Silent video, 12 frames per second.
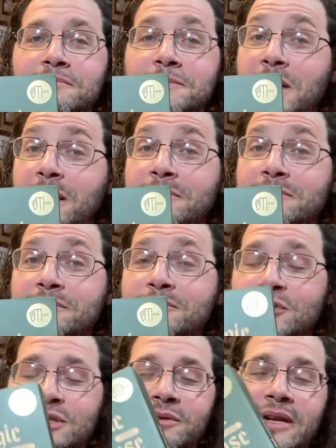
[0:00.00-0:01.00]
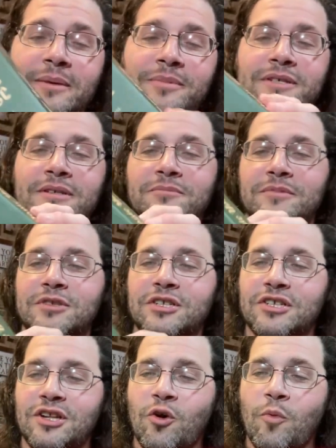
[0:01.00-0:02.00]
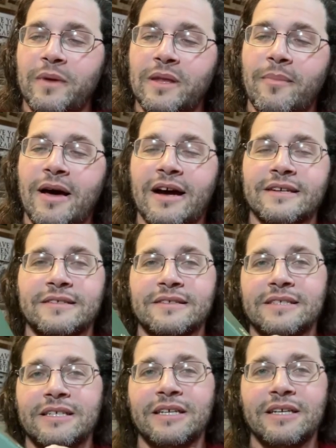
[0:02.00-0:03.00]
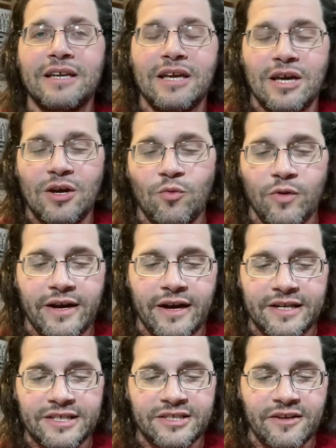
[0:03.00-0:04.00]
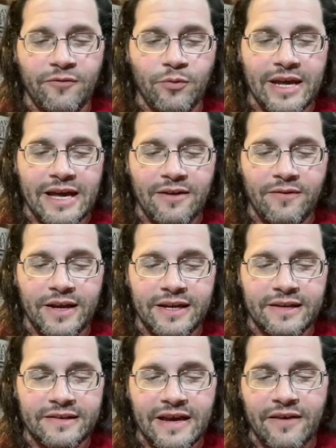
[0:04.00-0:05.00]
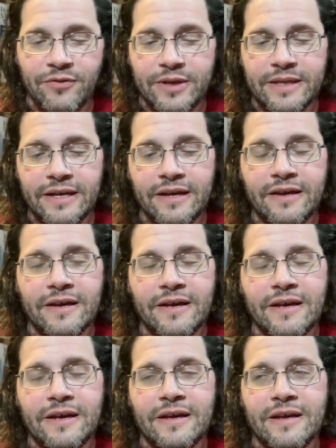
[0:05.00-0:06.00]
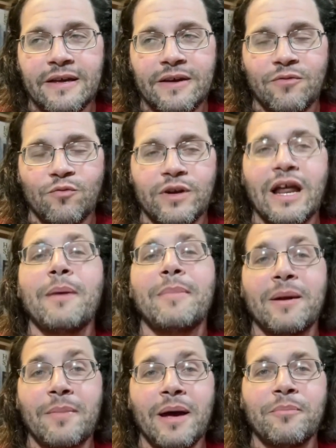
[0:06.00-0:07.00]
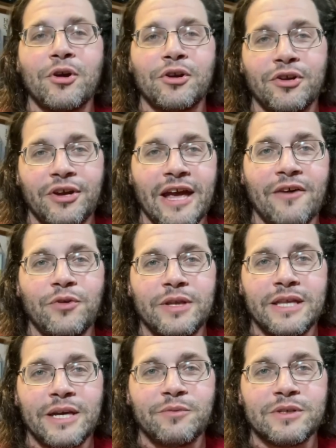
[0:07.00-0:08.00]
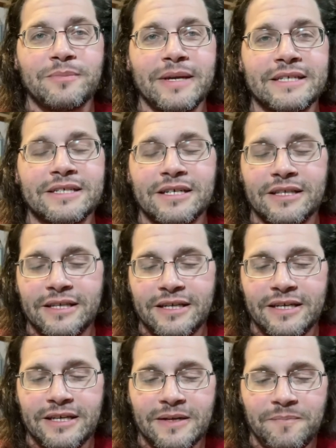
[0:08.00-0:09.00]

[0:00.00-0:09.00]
yeah, we'll see what happens. I'm just going to open the box and see what kind of stuff we have in it. Everything, when I made my book nook, everything was basically